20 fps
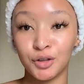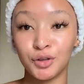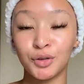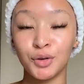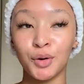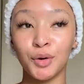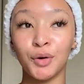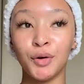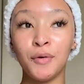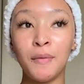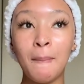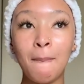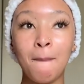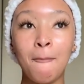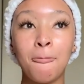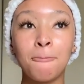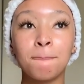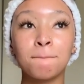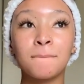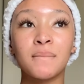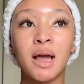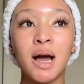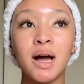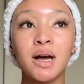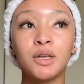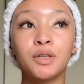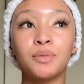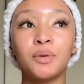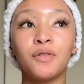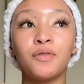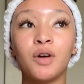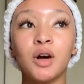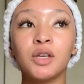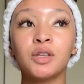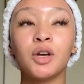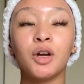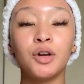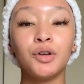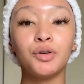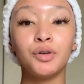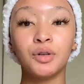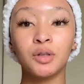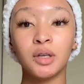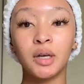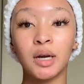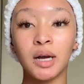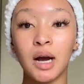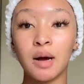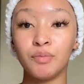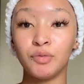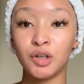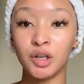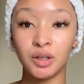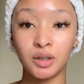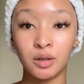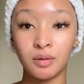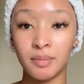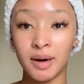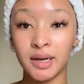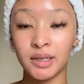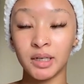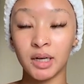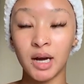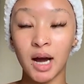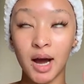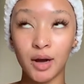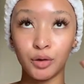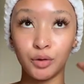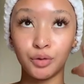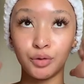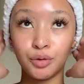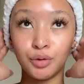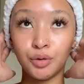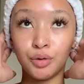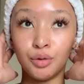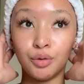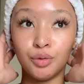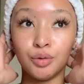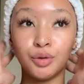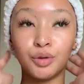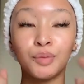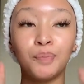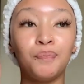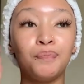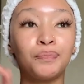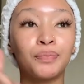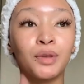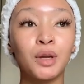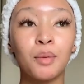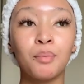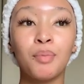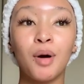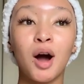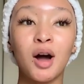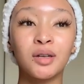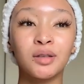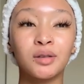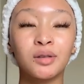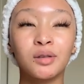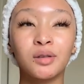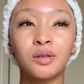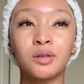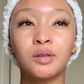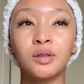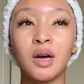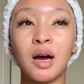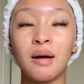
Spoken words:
So guys, before I started using Gentle Magic, I used to use Ponds.